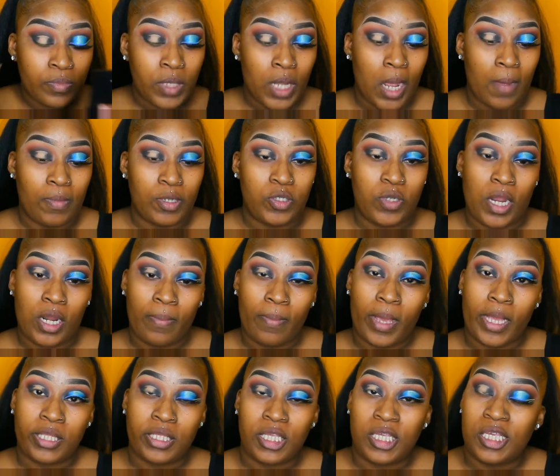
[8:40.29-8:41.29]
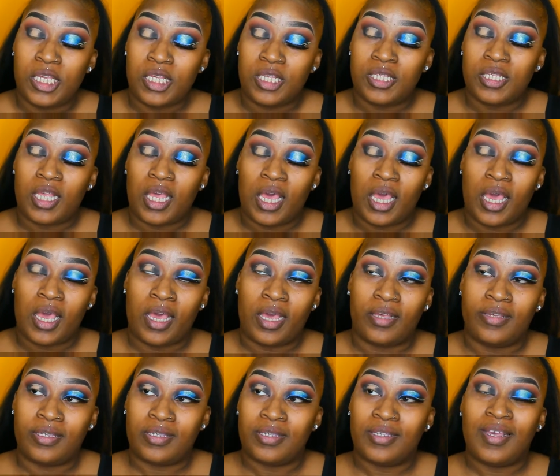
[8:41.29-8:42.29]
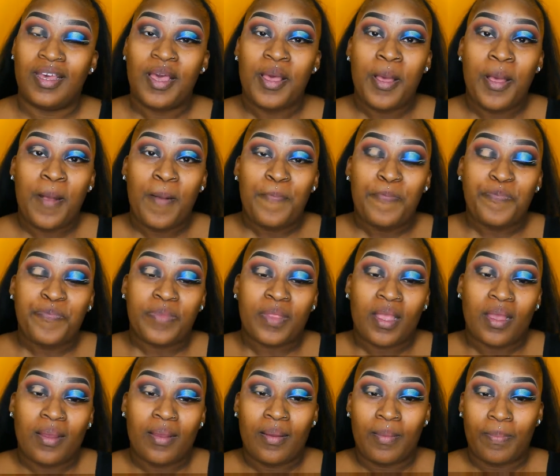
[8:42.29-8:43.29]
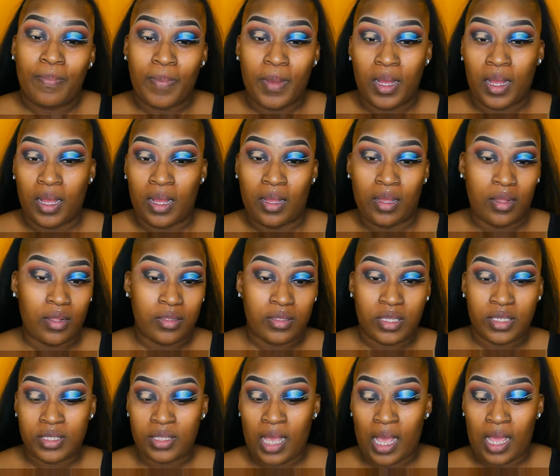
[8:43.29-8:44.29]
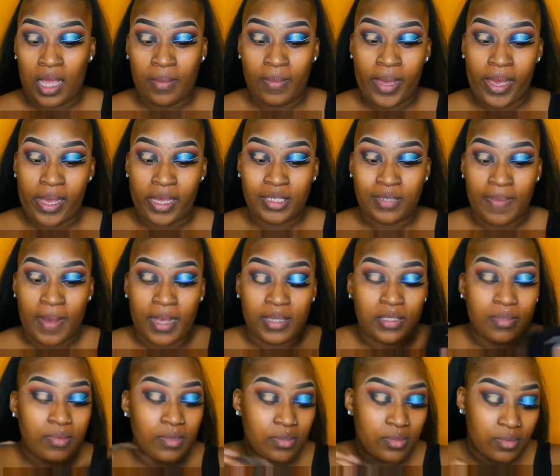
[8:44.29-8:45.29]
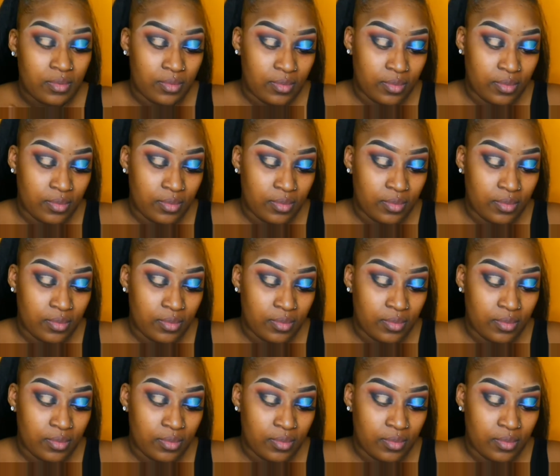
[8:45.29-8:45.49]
I'm going to try to make these as the same as possible.